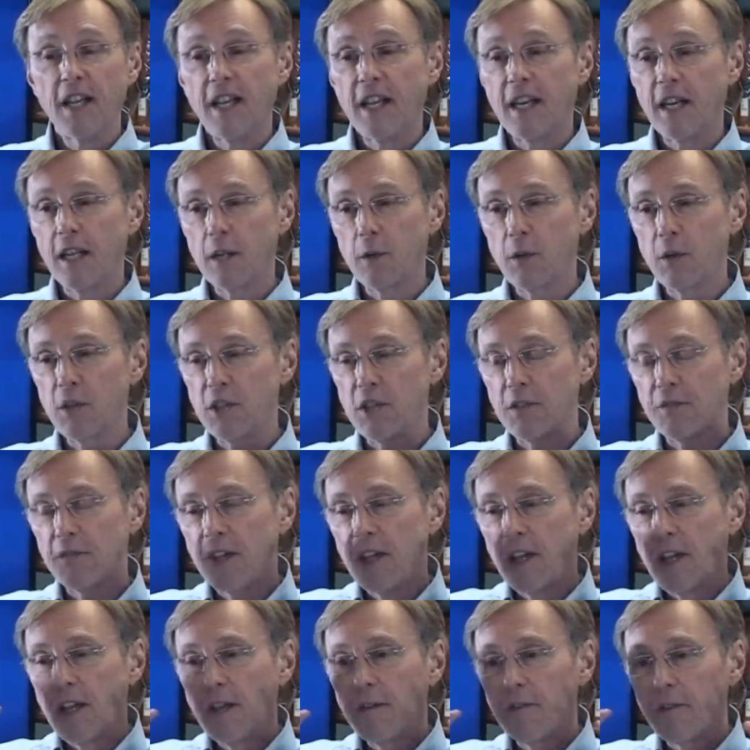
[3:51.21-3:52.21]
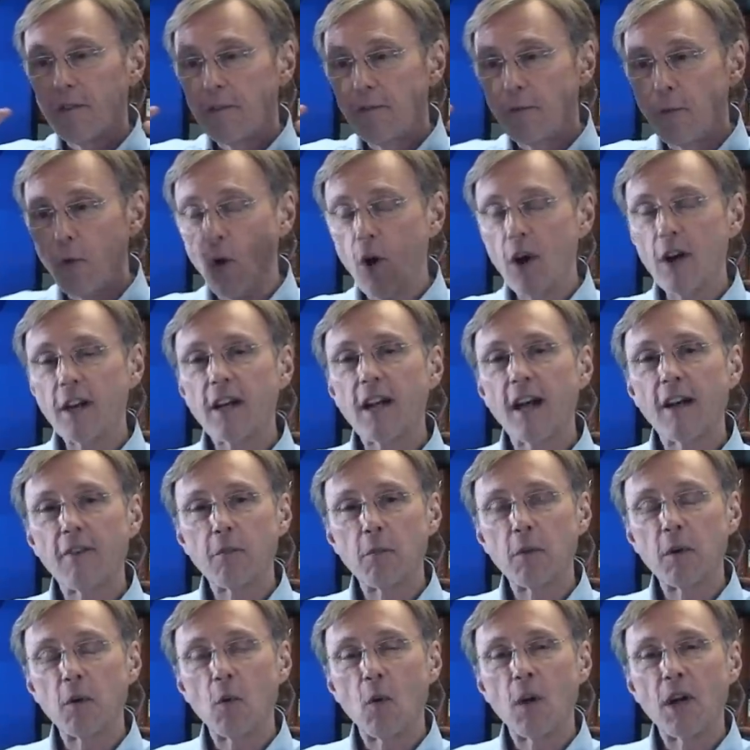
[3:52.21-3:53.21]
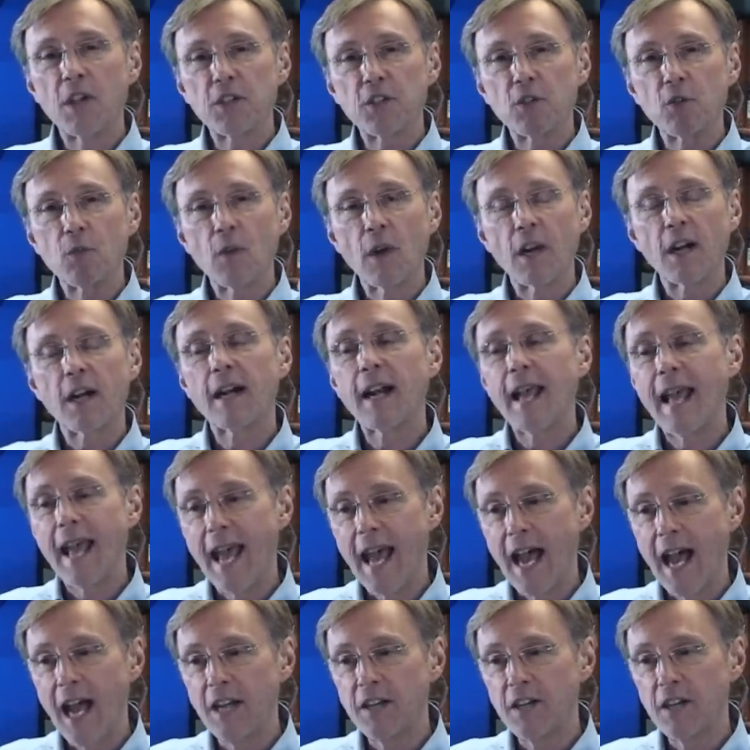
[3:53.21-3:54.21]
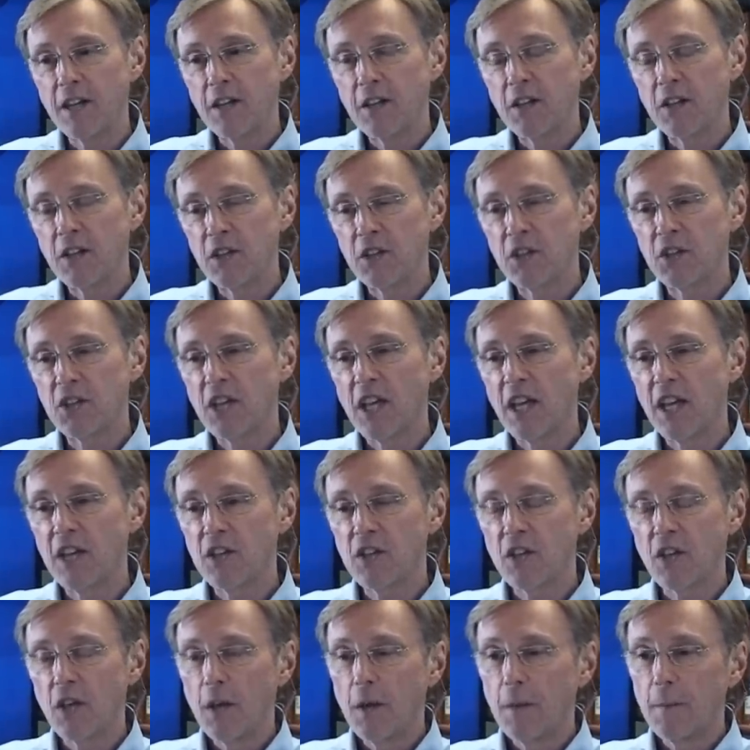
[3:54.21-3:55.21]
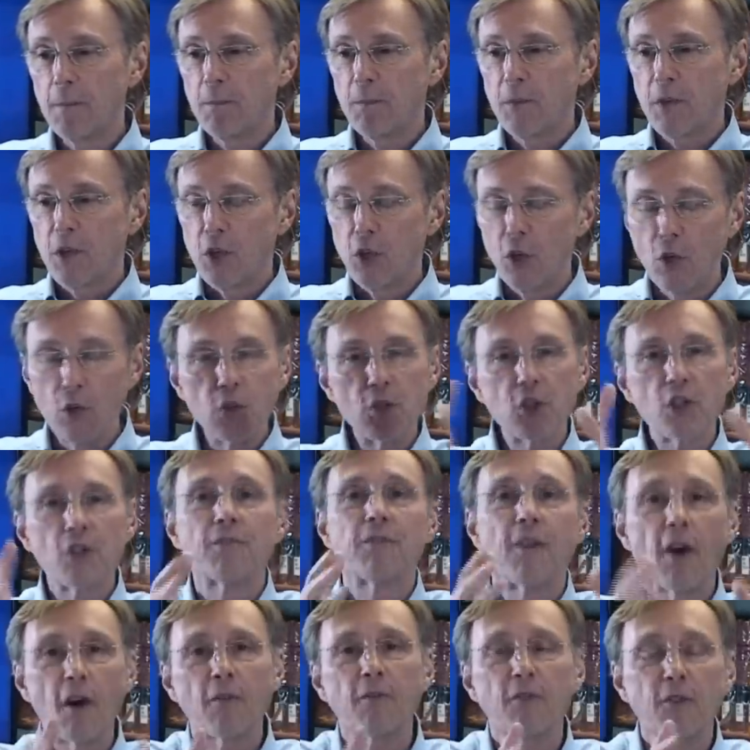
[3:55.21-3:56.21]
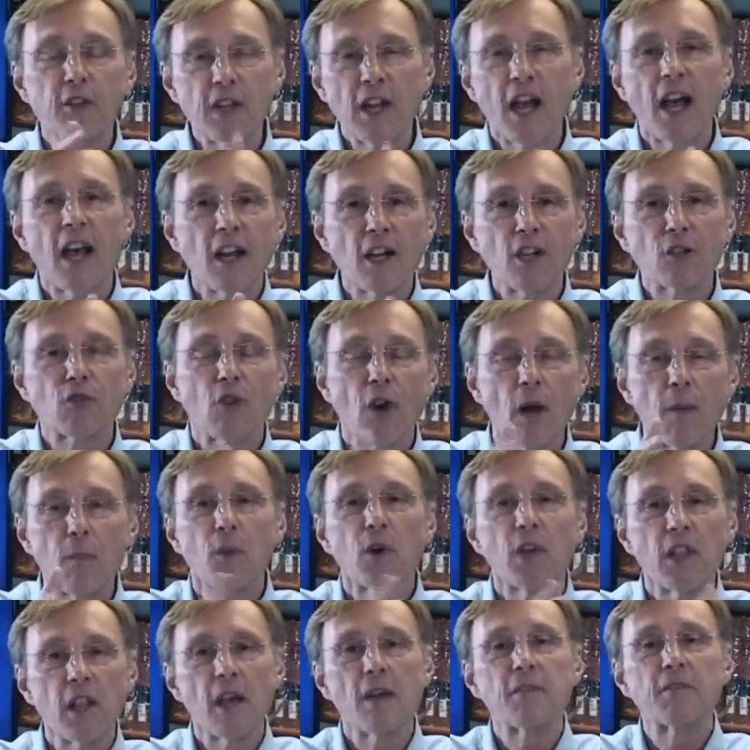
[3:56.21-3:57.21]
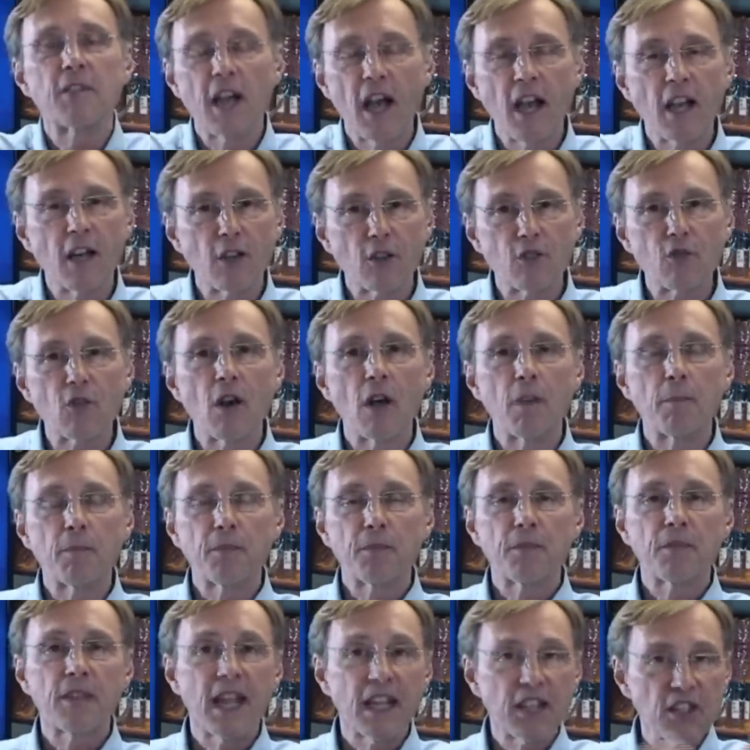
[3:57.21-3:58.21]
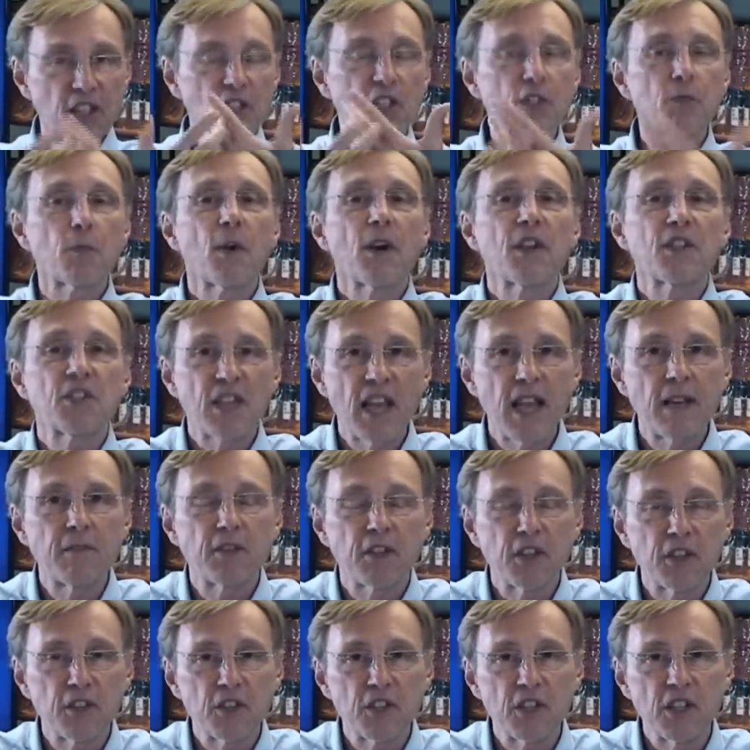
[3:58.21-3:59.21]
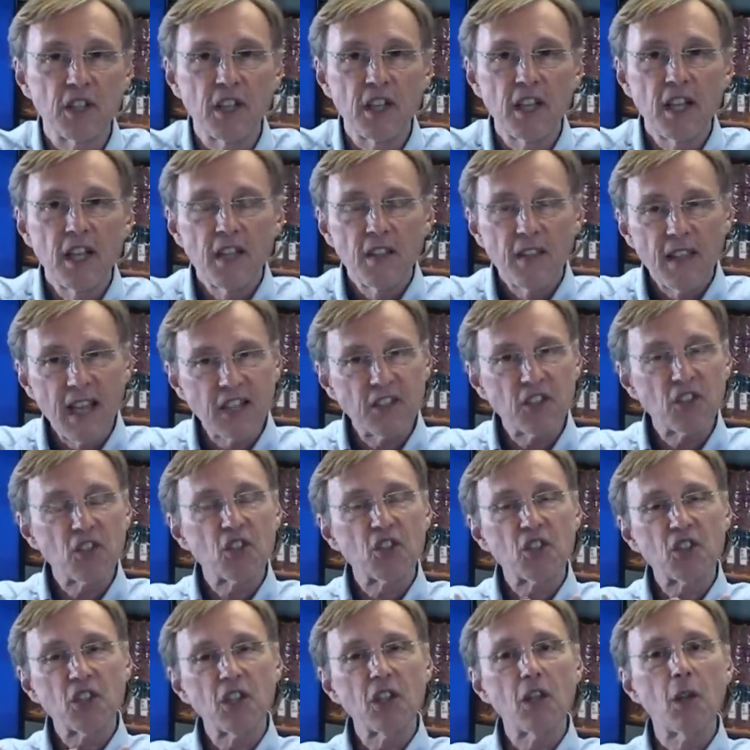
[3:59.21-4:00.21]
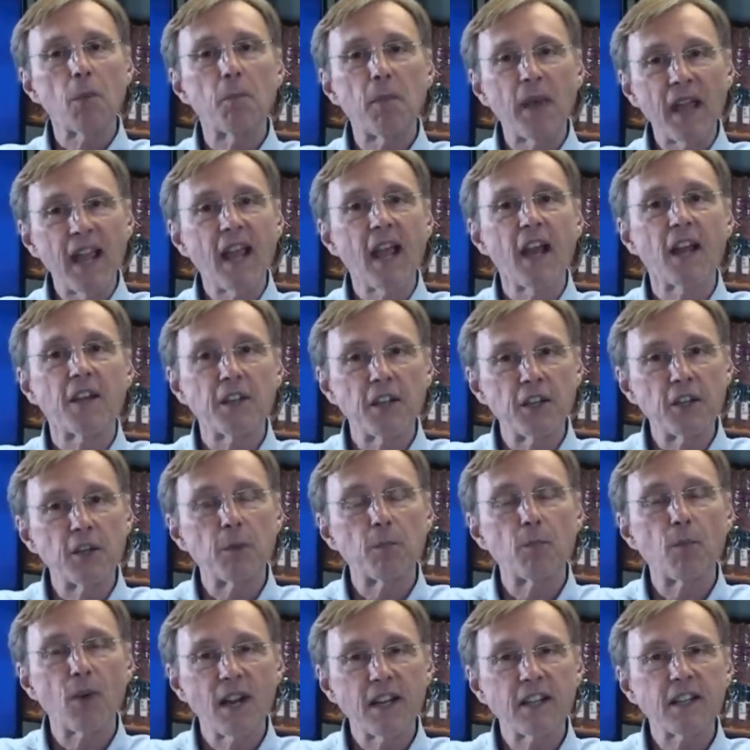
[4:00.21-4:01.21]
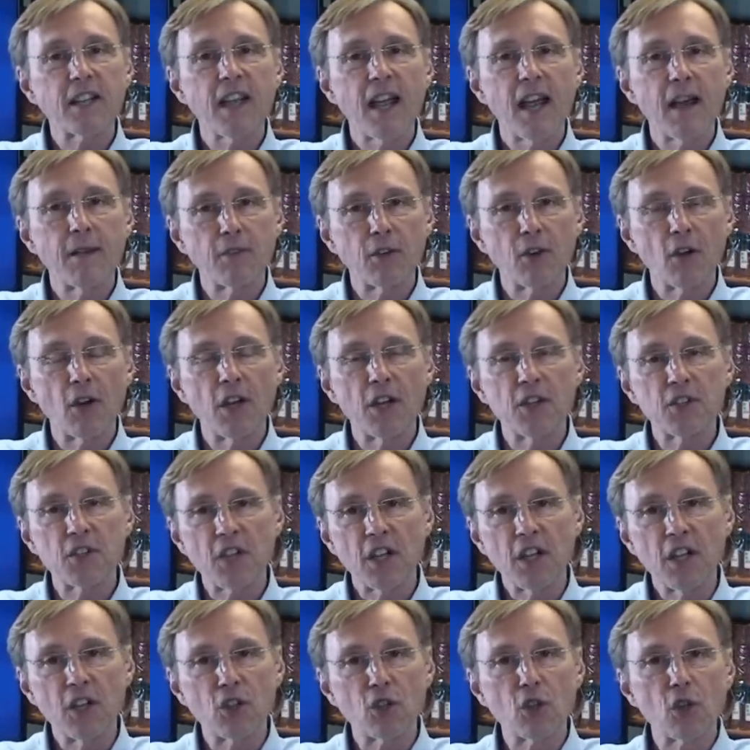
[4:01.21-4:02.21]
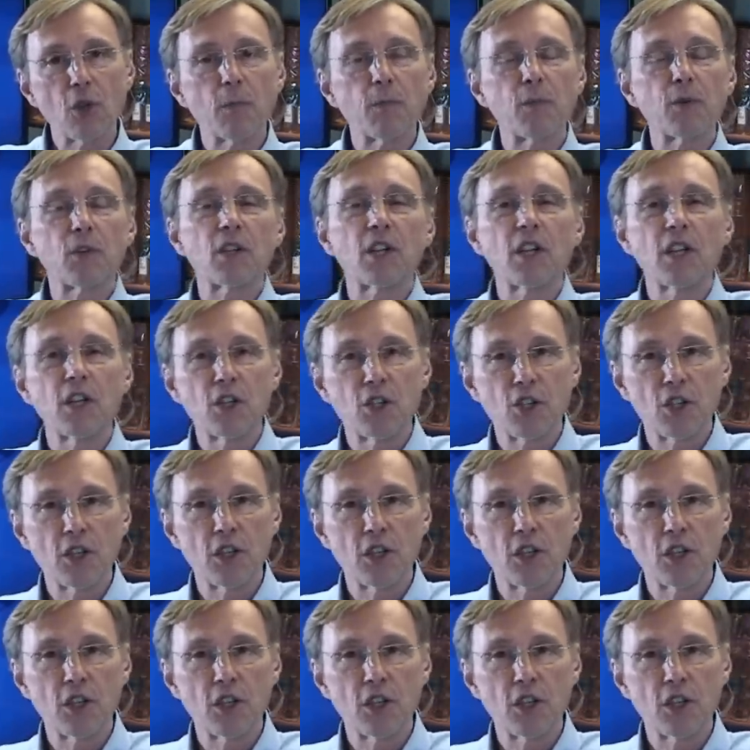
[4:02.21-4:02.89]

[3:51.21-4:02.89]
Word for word: In other words, if, if a foreign government wants to run an ad that says, you should vote for Donald Trump, we love Donald Trump, that's express advocacy. That's still banned under Brett Kavanaugh's interpretation